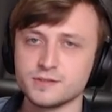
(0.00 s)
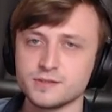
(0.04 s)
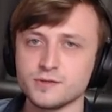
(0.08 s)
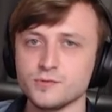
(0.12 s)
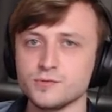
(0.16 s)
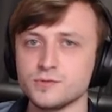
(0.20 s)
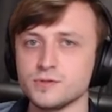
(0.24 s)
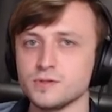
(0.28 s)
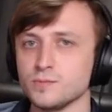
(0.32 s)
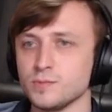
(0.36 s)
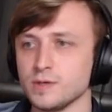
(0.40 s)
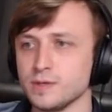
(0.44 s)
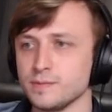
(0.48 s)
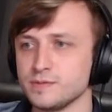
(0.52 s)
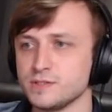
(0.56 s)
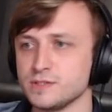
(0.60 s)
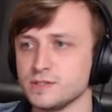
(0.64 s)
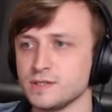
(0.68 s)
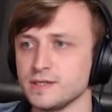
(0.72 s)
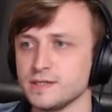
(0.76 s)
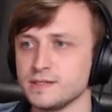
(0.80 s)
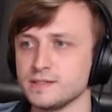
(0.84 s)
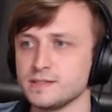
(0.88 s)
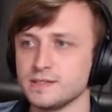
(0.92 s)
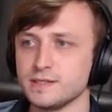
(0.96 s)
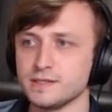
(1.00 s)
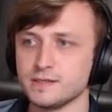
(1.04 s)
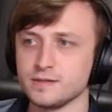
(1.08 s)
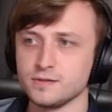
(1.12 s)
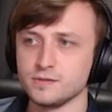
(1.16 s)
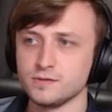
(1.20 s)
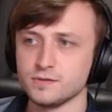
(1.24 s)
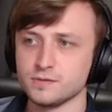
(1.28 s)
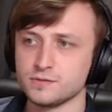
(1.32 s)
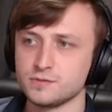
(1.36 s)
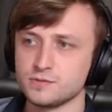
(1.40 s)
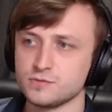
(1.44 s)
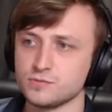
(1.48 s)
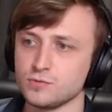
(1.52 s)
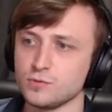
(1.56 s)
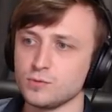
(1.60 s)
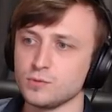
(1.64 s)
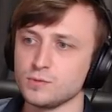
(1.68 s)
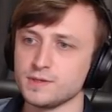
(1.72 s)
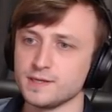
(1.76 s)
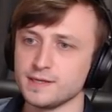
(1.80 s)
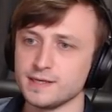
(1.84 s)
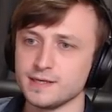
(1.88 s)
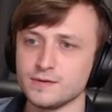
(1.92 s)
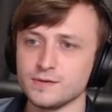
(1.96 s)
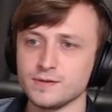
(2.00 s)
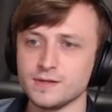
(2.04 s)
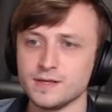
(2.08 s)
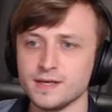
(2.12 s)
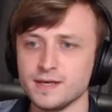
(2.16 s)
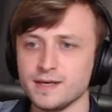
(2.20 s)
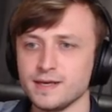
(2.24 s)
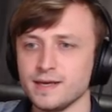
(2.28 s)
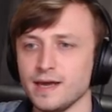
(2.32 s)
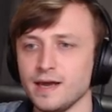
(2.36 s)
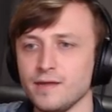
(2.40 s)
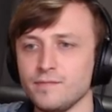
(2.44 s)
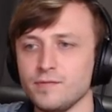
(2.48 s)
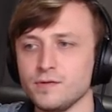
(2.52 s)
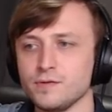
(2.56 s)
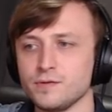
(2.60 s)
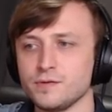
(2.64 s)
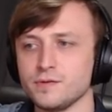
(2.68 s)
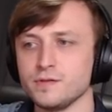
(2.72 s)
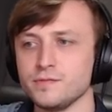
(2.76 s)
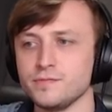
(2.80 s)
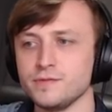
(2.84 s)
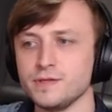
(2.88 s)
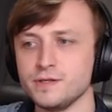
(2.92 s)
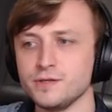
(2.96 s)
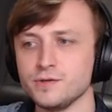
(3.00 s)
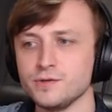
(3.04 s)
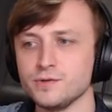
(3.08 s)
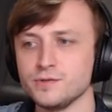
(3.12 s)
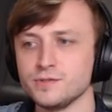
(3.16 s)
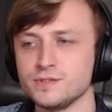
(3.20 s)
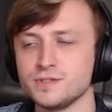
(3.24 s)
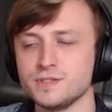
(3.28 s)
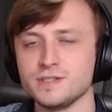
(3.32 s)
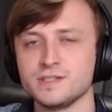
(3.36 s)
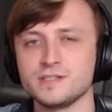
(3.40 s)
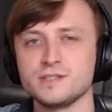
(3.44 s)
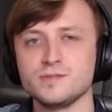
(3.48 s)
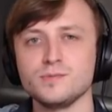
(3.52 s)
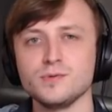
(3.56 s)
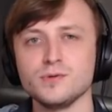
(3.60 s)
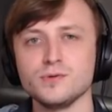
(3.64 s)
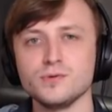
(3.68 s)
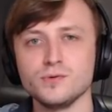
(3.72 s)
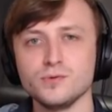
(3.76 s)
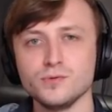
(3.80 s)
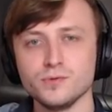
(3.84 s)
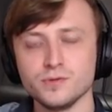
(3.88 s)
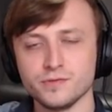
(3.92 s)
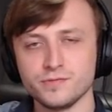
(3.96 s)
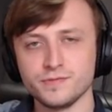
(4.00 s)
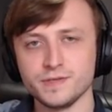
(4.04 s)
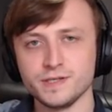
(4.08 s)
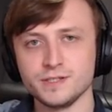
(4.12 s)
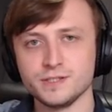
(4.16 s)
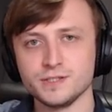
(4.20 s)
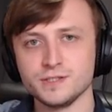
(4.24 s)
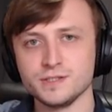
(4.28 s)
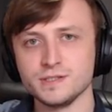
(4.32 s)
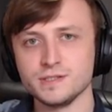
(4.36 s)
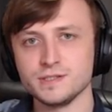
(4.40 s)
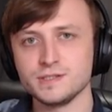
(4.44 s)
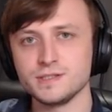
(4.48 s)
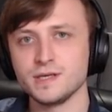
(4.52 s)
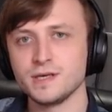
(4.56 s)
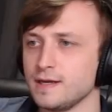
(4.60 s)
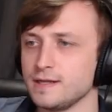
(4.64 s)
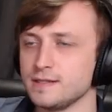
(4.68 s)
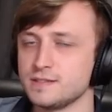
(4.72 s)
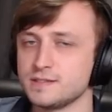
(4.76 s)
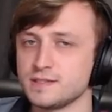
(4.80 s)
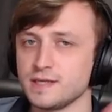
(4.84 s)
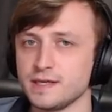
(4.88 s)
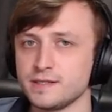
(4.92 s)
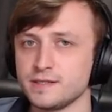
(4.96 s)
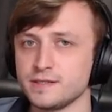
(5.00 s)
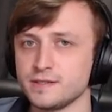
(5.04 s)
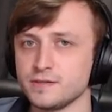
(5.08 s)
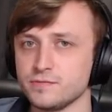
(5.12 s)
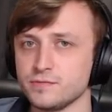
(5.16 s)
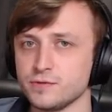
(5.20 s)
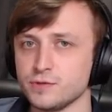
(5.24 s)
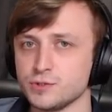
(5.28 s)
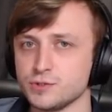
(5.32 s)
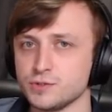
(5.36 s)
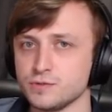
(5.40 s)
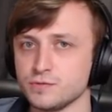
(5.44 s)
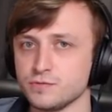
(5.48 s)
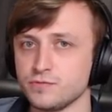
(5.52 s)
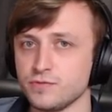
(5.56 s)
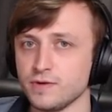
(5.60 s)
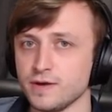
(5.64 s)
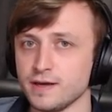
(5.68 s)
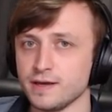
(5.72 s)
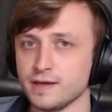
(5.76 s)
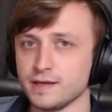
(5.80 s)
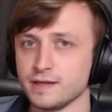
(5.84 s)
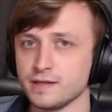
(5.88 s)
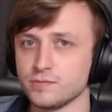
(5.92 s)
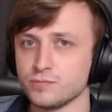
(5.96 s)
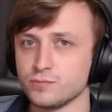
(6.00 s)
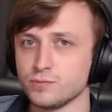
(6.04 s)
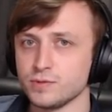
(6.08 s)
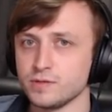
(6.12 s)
Go to the website, take a look, scroll down, have a look at the videos, explore all the features, and Scatter version 5,